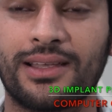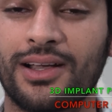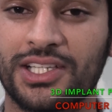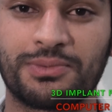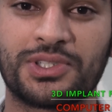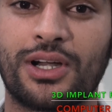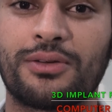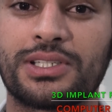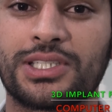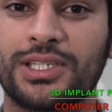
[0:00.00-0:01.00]
the customer
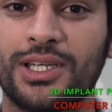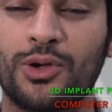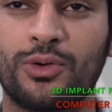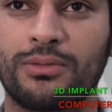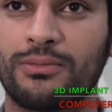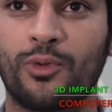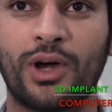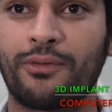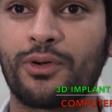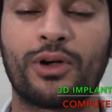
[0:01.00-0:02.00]
service, you
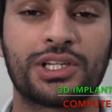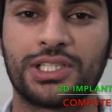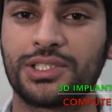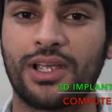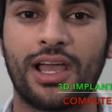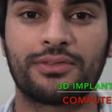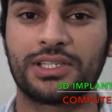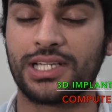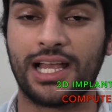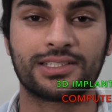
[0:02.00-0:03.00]
whatever questions you have,
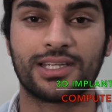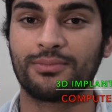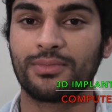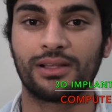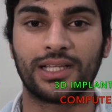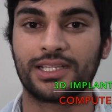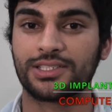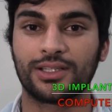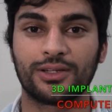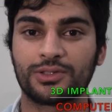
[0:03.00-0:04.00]
just ask him. He'll
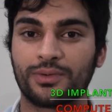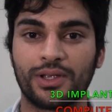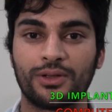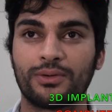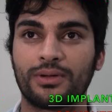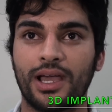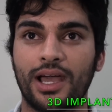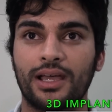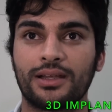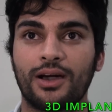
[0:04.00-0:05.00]
answer those for you,
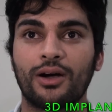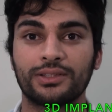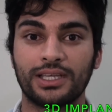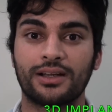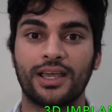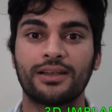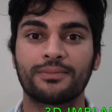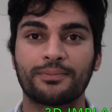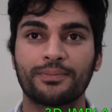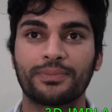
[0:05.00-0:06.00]
and on the
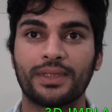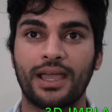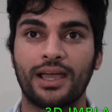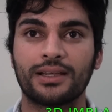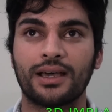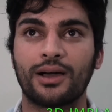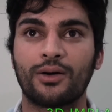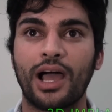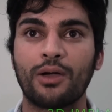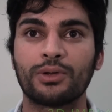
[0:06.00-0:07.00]
internet. And
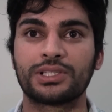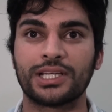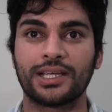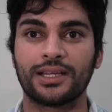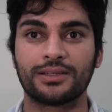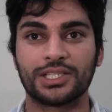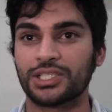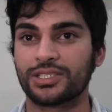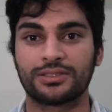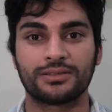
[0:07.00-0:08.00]
I would say
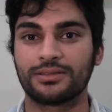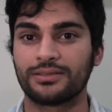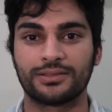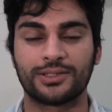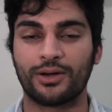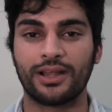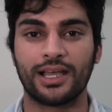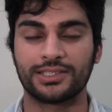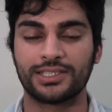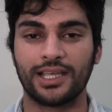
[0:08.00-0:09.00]
just don't
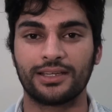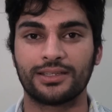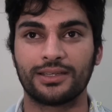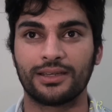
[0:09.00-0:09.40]
hesitate.